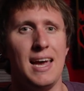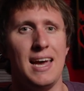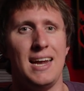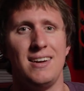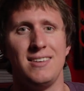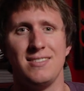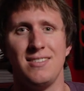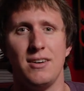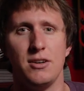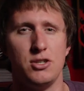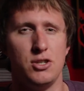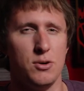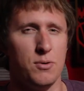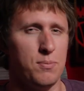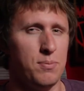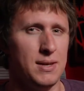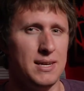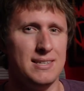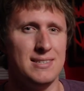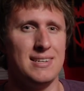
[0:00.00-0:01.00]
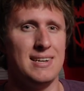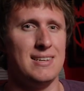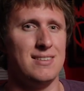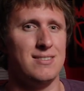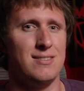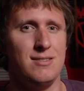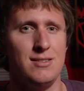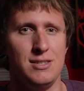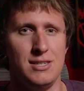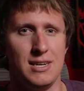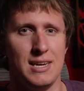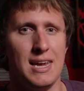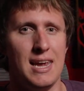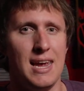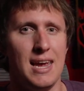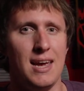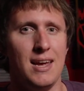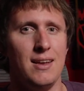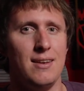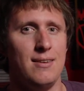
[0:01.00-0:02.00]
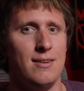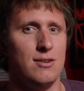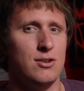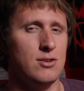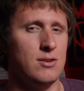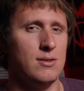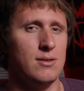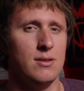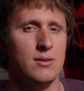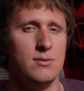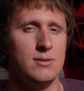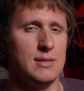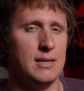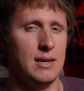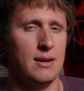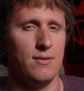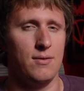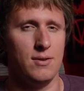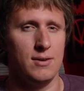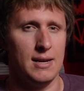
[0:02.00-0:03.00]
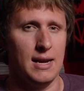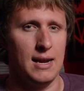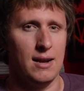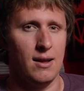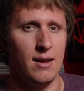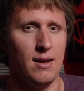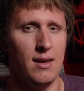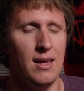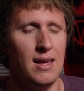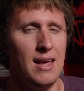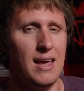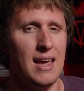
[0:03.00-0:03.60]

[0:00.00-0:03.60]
and as long as you replace it as soon as you can, you shouldn't lose any of your data.